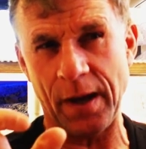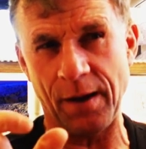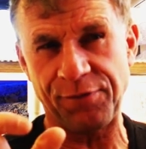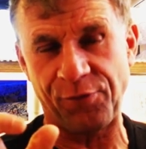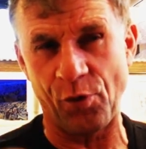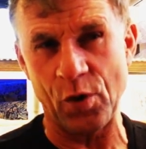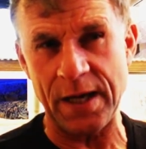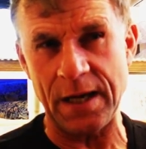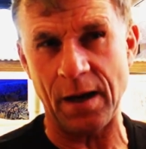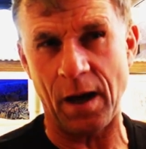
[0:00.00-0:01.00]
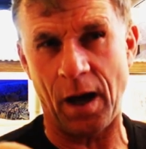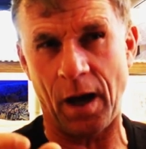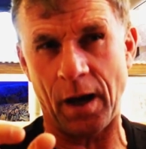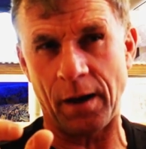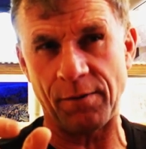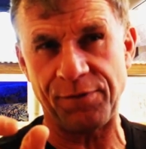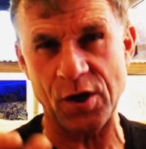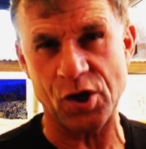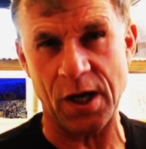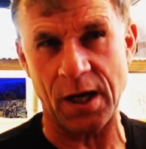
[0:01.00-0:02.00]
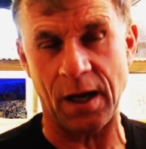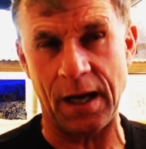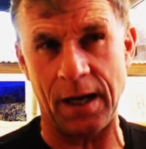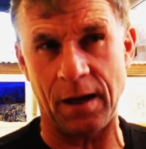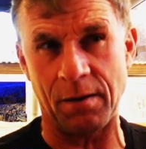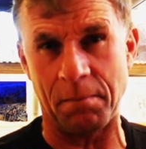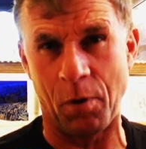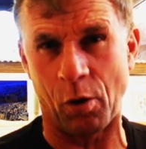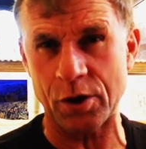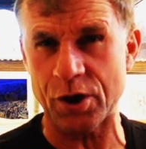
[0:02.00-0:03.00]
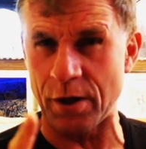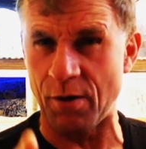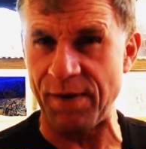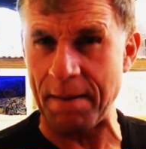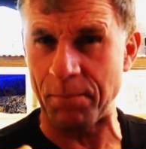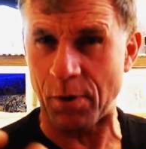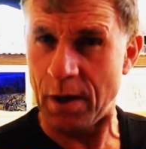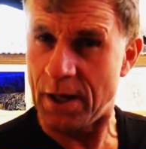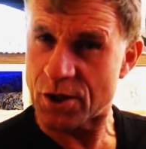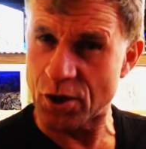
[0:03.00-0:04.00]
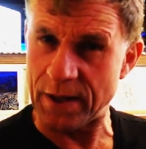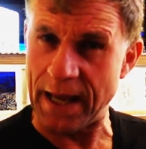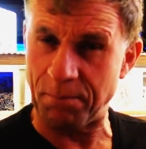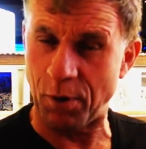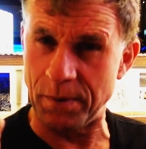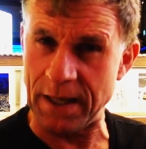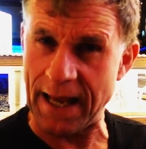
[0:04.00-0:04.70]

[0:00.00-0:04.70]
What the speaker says: free fishing in March and November, so probably